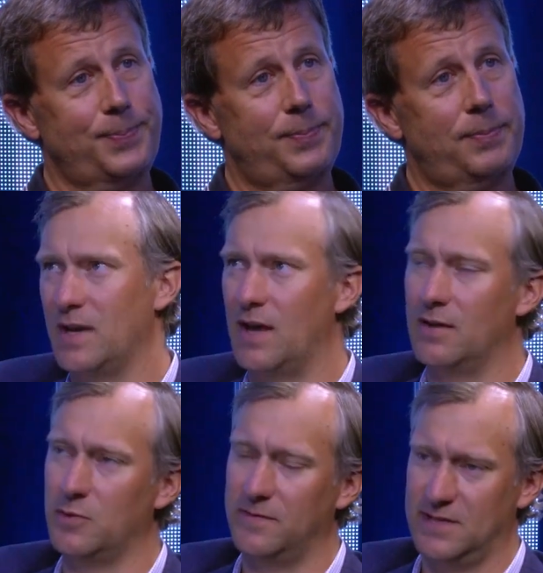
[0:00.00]
I now
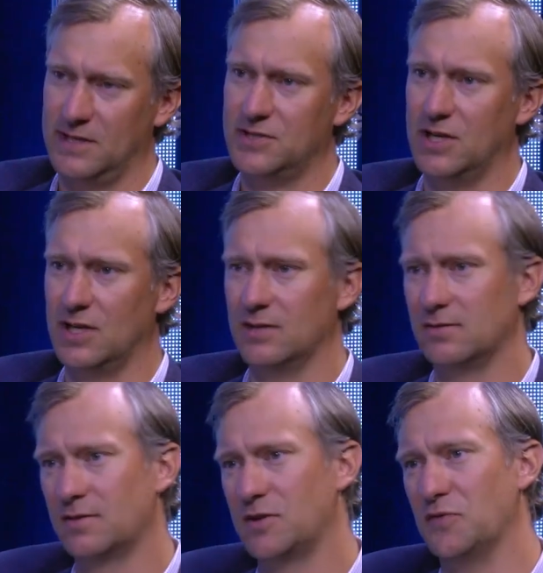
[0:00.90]
that we've touched on
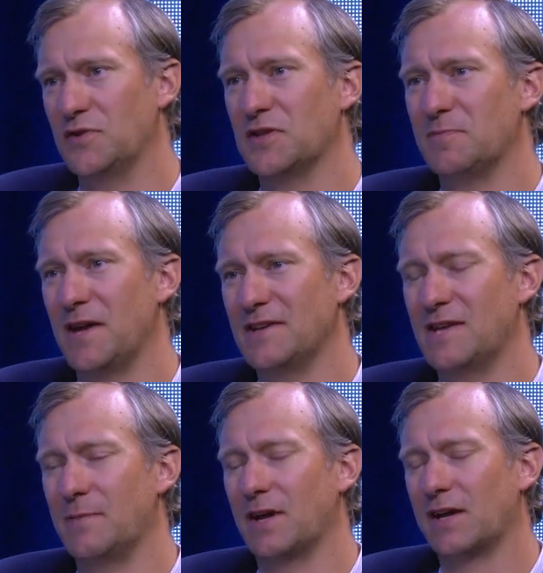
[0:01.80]
COVID and the
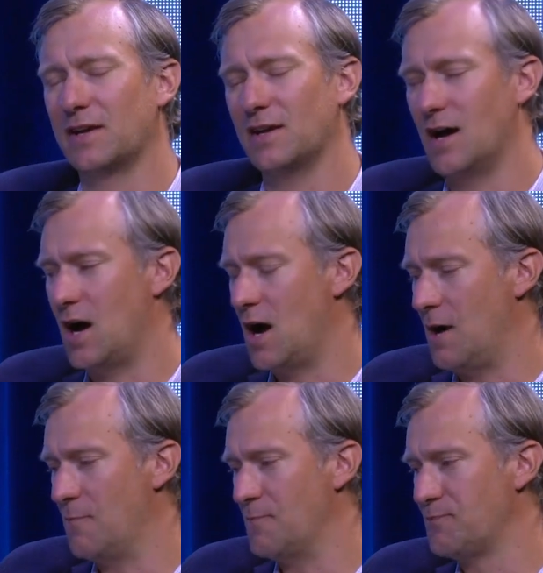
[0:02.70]
pandemic,
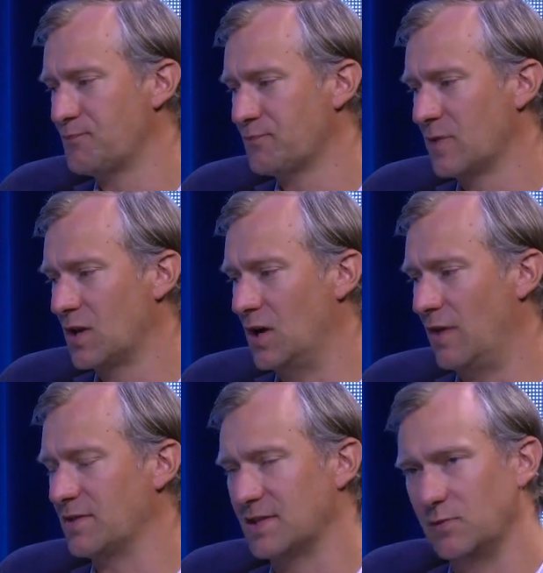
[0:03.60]
you know,
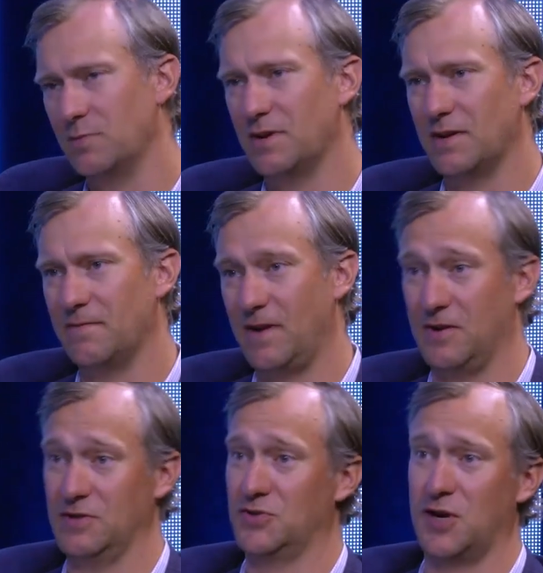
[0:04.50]
obviously we've been in a
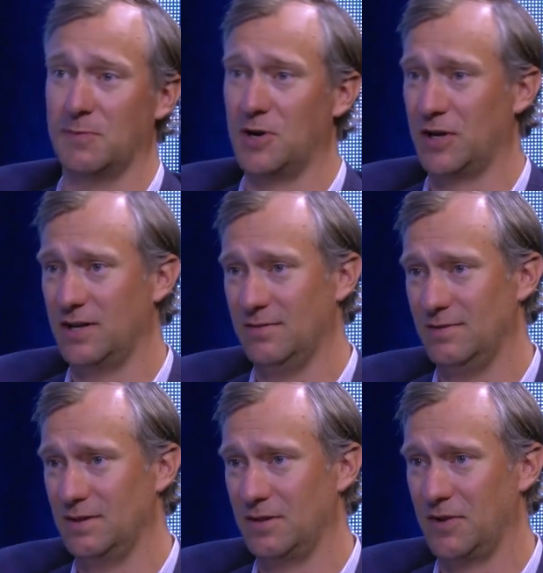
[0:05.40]
very strong market
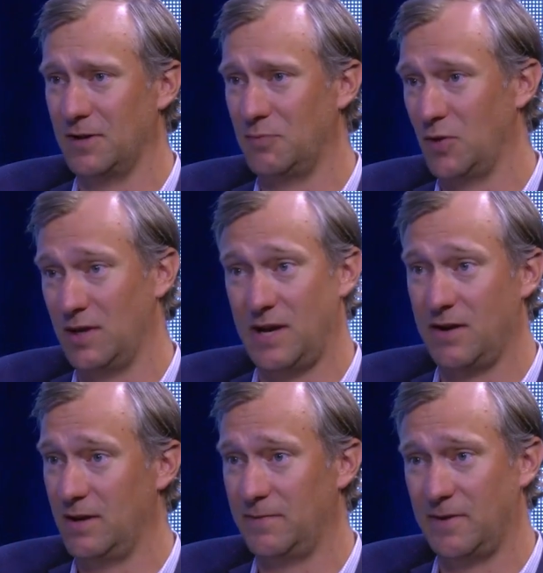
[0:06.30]
in the greater Portland
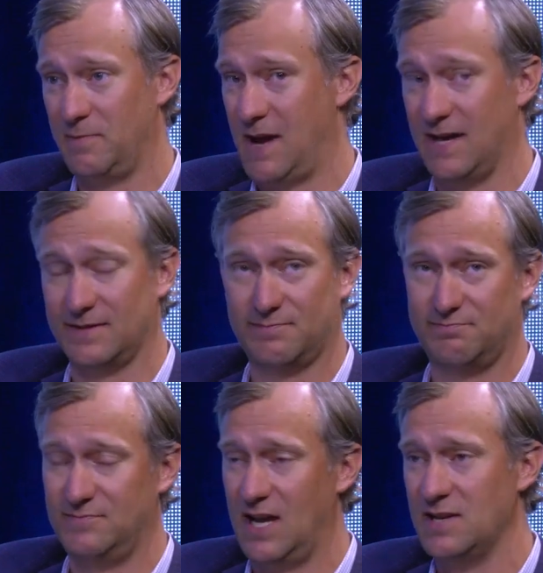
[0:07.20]
area for the past
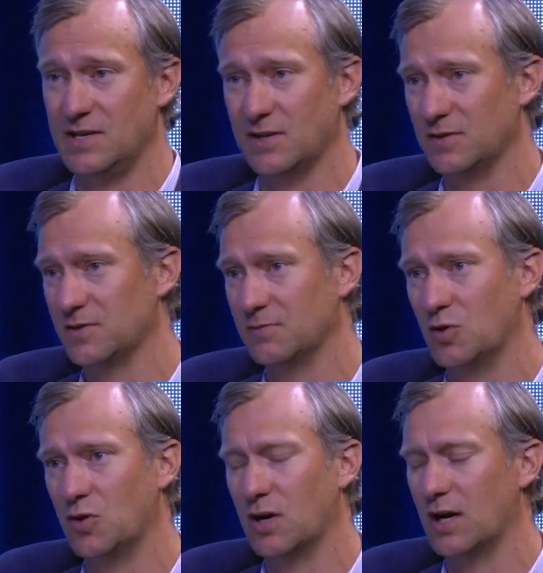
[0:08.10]
10 years or
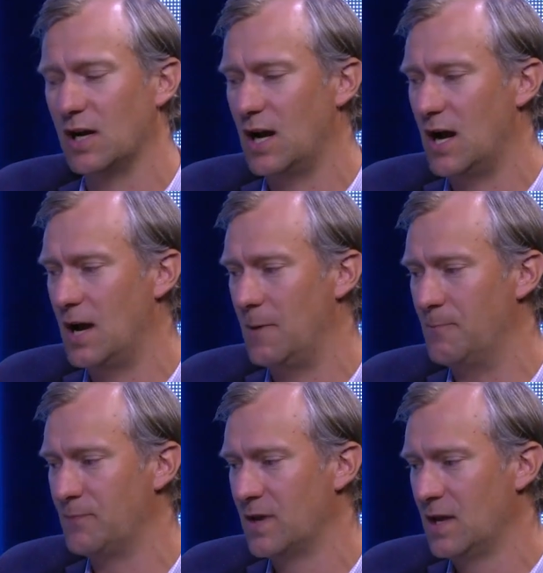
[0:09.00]
more.
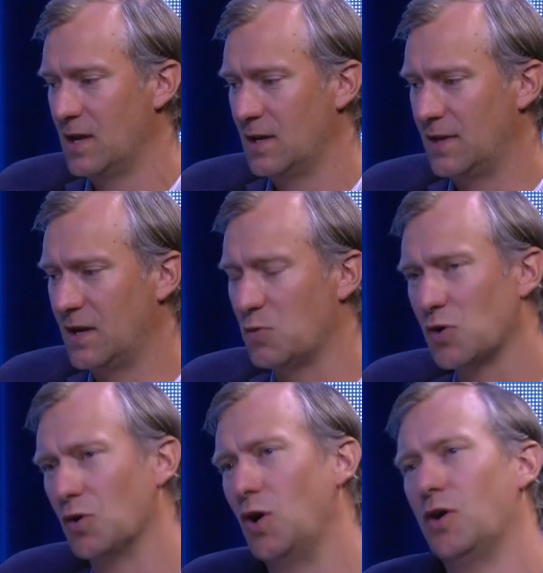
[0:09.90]
I think we
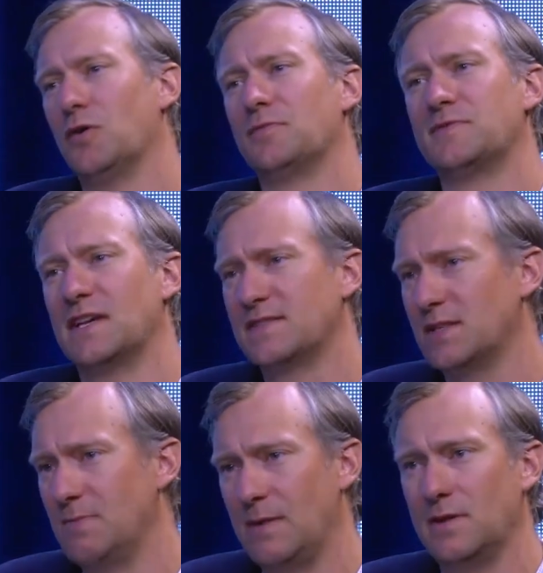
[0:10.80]
were all
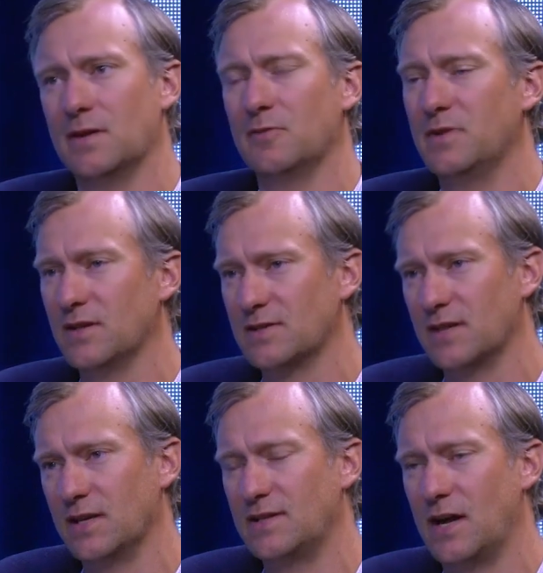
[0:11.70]
sensing maybe there'd be a
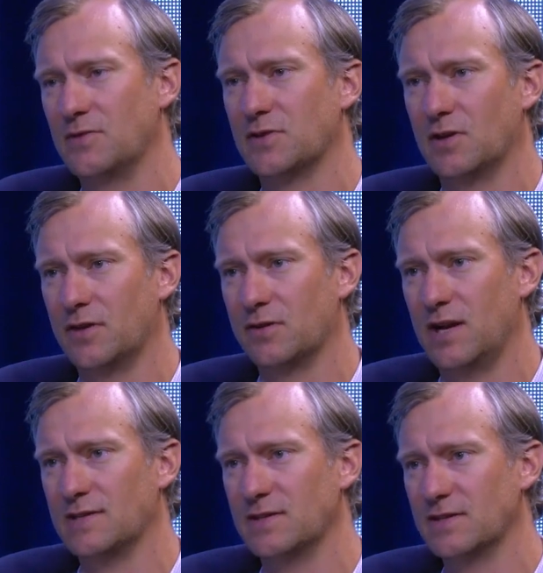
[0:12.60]
slight downturn on the
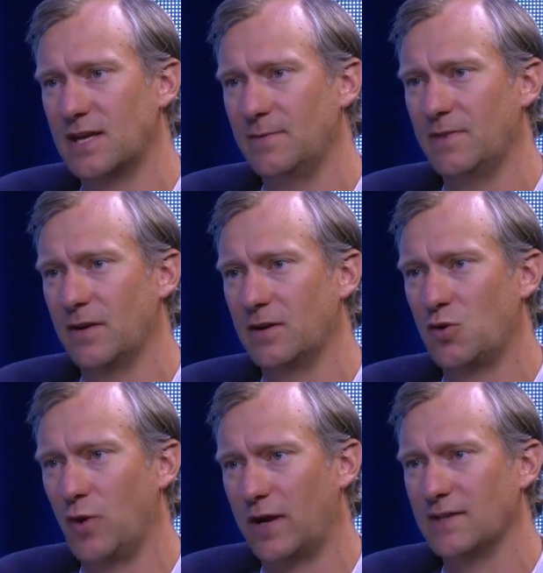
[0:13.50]
horizon. This came very
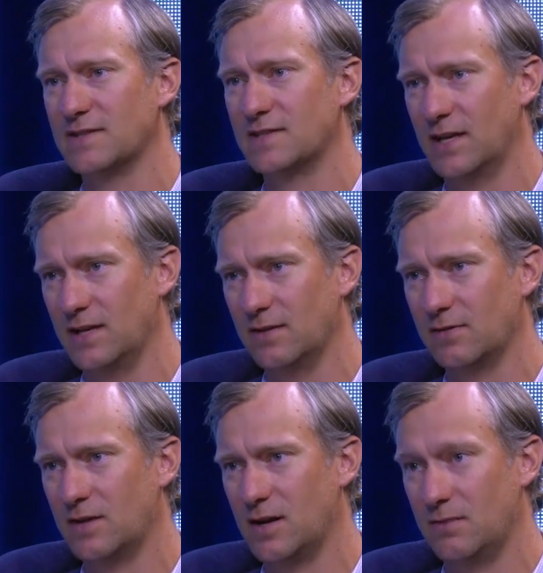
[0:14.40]
quick and sudden,
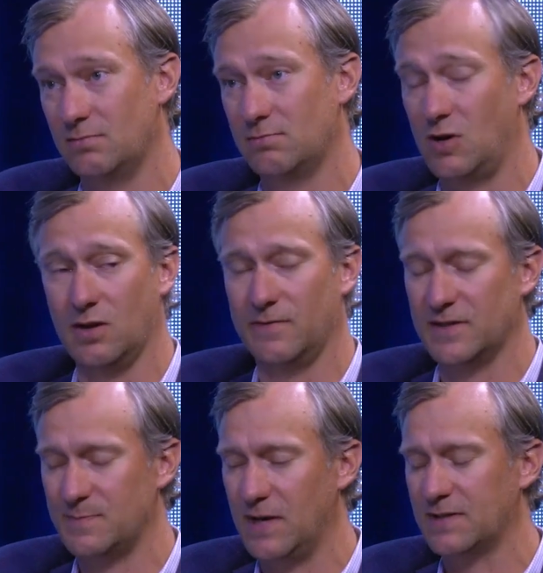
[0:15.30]
caught all of
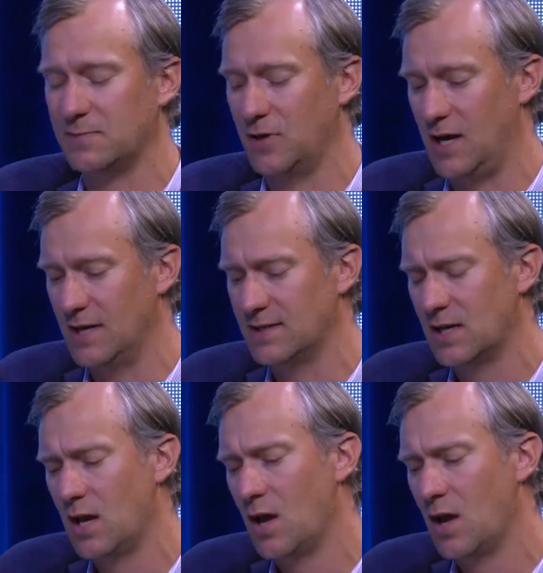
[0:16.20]
us by surprise.